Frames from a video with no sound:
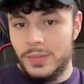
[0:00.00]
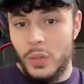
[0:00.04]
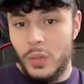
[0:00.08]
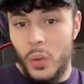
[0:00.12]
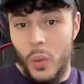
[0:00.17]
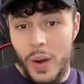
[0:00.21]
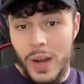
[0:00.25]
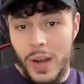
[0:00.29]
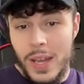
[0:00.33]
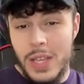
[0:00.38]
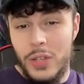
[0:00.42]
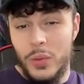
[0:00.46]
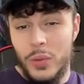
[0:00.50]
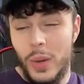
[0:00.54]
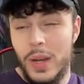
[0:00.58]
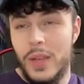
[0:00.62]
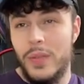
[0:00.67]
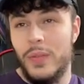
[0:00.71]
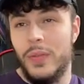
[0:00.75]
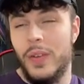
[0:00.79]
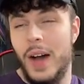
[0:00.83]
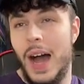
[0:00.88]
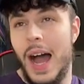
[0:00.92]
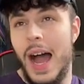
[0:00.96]

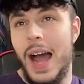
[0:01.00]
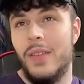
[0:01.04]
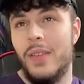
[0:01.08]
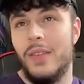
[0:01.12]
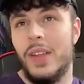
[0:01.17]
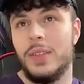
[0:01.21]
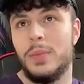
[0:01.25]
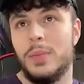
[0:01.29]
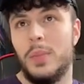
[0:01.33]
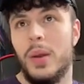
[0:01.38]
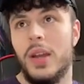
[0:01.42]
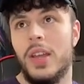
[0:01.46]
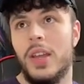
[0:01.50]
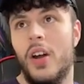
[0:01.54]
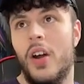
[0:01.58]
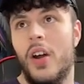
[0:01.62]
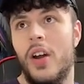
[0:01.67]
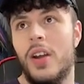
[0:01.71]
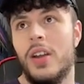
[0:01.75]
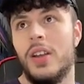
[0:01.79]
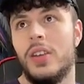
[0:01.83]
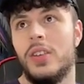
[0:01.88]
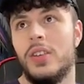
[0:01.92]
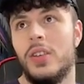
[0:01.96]
2025, that's pretty
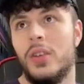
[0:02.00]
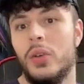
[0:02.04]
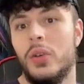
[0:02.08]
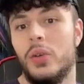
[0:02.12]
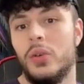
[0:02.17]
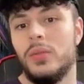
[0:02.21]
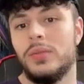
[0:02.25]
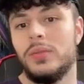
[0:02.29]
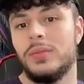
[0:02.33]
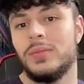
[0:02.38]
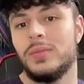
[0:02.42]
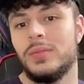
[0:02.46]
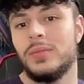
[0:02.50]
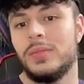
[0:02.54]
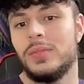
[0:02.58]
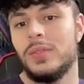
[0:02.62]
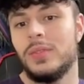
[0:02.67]
hard to do.